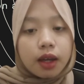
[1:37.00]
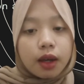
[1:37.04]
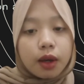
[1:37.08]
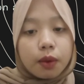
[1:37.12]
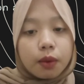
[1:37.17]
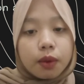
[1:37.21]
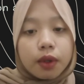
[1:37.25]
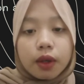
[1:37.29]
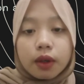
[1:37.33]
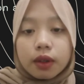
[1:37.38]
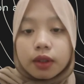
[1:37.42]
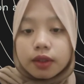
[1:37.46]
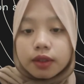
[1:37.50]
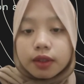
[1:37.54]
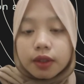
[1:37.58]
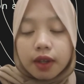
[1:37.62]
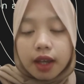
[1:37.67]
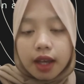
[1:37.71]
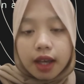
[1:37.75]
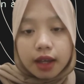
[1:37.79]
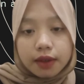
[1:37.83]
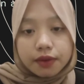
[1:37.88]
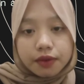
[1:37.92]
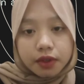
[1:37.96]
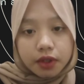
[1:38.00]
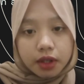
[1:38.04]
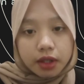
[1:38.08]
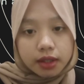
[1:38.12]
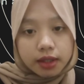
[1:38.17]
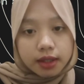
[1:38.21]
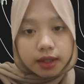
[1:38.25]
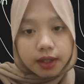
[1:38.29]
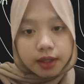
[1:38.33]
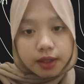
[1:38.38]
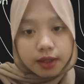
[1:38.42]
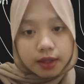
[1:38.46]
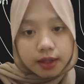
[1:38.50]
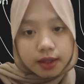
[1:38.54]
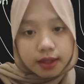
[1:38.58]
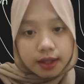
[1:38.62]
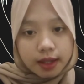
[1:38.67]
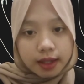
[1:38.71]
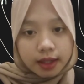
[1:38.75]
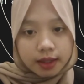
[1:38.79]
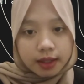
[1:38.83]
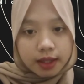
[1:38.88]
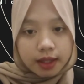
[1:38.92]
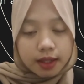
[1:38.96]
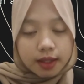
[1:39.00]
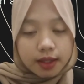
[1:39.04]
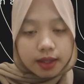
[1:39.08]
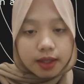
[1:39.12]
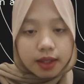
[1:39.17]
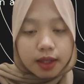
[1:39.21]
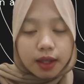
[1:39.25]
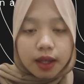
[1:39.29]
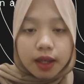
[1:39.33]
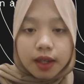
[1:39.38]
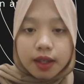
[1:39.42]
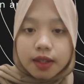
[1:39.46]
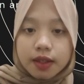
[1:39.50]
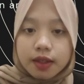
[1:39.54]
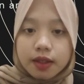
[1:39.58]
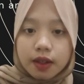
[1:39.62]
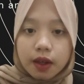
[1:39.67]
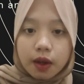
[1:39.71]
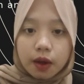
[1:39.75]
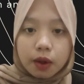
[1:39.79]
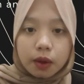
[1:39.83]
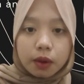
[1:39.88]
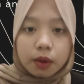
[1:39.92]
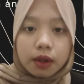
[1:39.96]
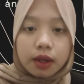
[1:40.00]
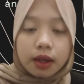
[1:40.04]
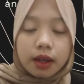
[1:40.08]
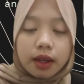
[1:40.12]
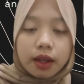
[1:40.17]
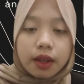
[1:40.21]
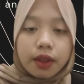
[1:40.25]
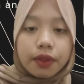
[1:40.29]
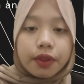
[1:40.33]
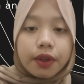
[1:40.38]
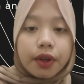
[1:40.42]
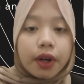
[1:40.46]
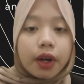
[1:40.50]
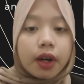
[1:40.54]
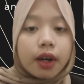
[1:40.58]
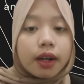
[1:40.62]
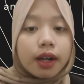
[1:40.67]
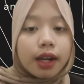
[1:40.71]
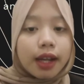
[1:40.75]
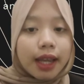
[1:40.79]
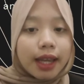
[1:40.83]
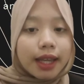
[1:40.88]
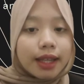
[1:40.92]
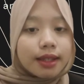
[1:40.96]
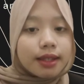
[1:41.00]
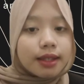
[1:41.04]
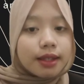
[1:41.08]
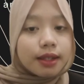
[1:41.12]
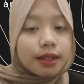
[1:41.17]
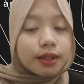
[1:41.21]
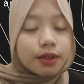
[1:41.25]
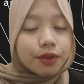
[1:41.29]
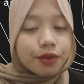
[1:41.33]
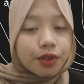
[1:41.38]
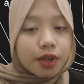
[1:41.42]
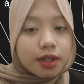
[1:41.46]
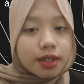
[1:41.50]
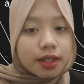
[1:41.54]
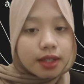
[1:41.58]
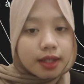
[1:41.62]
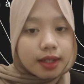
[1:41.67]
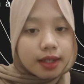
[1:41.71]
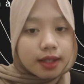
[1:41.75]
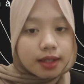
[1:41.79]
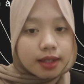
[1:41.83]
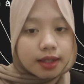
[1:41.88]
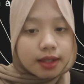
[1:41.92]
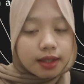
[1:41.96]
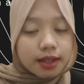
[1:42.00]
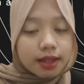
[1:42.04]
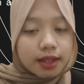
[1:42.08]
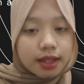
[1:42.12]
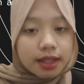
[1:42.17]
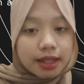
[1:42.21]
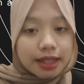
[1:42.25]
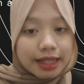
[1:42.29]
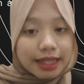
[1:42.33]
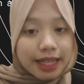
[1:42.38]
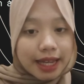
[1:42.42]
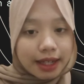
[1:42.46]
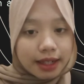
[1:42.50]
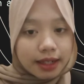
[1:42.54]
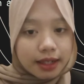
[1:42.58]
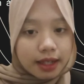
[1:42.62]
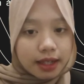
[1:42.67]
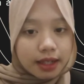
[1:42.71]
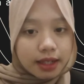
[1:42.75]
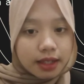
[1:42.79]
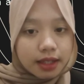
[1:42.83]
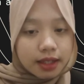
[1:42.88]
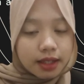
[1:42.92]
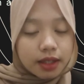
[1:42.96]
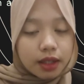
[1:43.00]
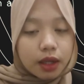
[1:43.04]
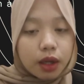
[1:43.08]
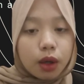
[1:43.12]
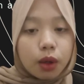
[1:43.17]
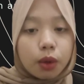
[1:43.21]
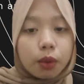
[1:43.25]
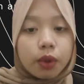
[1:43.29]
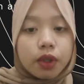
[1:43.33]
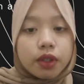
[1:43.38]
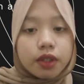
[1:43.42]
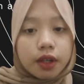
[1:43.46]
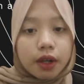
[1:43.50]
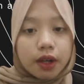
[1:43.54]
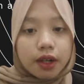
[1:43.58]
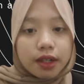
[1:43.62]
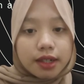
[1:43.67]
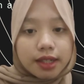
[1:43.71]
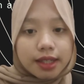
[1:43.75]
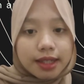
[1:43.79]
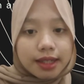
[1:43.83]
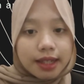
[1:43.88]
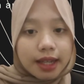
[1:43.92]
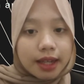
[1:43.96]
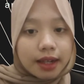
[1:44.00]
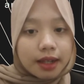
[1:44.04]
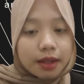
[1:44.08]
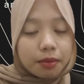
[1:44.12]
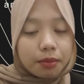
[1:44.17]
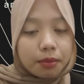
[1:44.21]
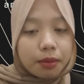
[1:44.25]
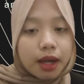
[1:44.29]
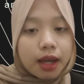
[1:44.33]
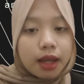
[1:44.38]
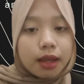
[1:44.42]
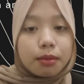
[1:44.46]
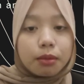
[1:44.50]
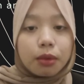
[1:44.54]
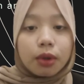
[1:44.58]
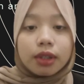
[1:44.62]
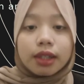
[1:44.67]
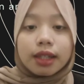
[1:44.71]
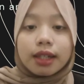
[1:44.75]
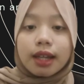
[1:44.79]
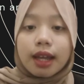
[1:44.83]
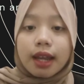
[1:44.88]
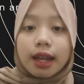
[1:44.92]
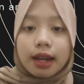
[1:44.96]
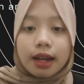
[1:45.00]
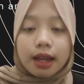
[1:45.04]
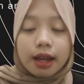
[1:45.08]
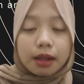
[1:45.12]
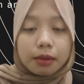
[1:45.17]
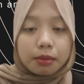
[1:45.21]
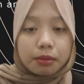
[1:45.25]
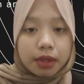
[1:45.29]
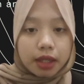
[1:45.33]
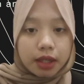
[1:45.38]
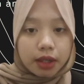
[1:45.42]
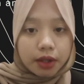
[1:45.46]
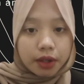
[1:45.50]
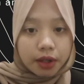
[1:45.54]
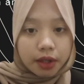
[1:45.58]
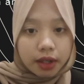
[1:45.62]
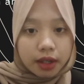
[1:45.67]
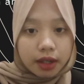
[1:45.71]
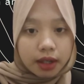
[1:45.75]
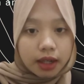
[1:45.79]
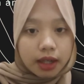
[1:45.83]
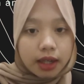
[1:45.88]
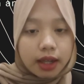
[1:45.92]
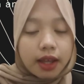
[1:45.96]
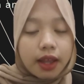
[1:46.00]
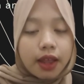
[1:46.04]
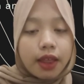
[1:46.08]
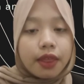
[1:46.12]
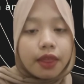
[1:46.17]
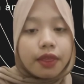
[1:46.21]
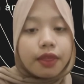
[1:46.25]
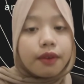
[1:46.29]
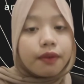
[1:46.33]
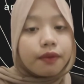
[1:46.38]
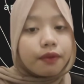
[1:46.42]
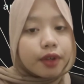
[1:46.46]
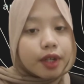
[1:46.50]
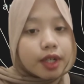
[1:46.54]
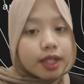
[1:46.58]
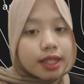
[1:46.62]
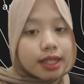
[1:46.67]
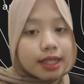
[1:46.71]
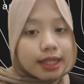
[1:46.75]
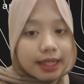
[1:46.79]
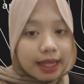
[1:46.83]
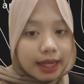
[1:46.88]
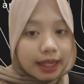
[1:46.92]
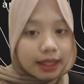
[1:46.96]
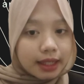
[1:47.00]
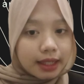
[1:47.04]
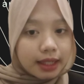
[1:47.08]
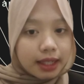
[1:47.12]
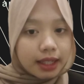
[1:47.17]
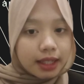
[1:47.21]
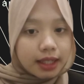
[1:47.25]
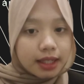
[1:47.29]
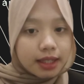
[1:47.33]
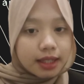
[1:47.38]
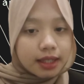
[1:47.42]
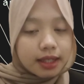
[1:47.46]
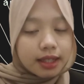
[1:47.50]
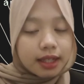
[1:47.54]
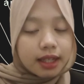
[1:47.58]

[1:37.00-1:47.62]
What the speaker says: we also have translation techniques. So there are 18 translation techniques which are stated by Molina and Alpier. The first technique